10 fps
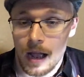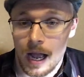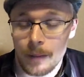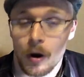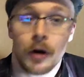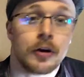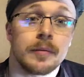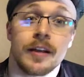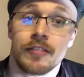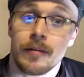I'm honored
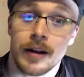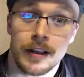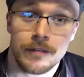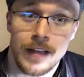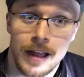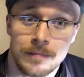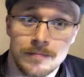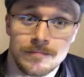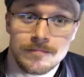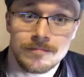to be a Sirenia fan.
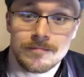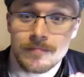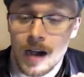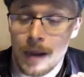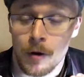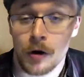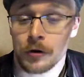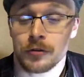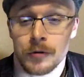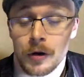I'm
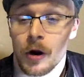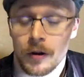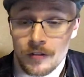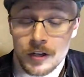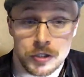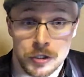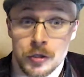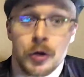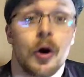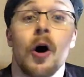honored to regard such
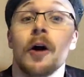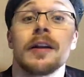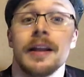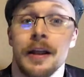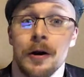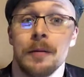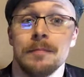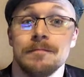good art here.